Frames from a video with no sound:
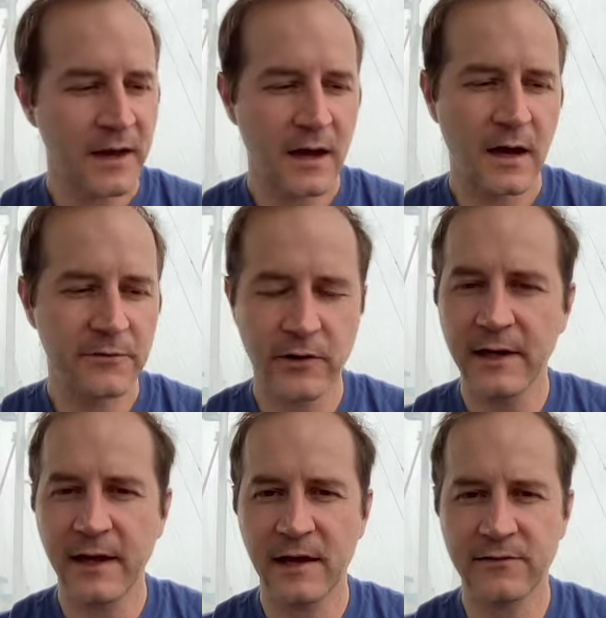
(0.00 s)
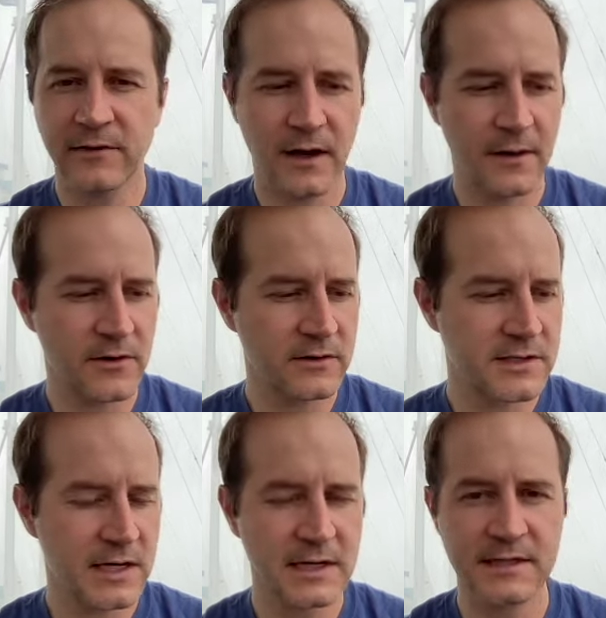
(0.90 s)
Um, so in any case, uh, there's
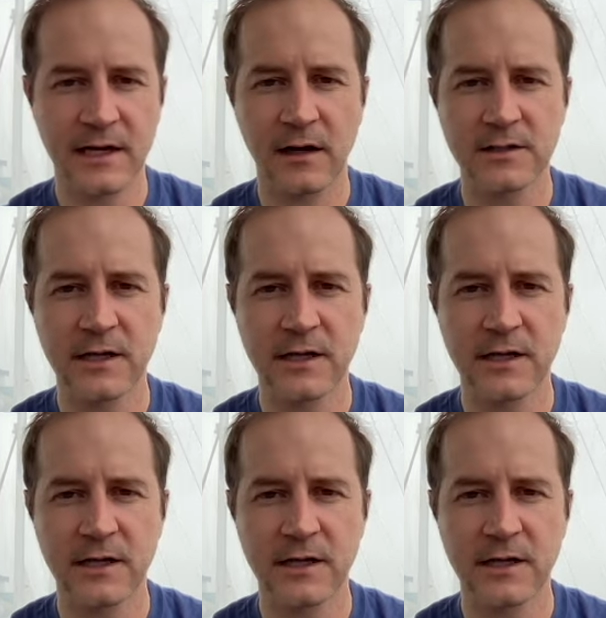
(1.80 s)
six that I'll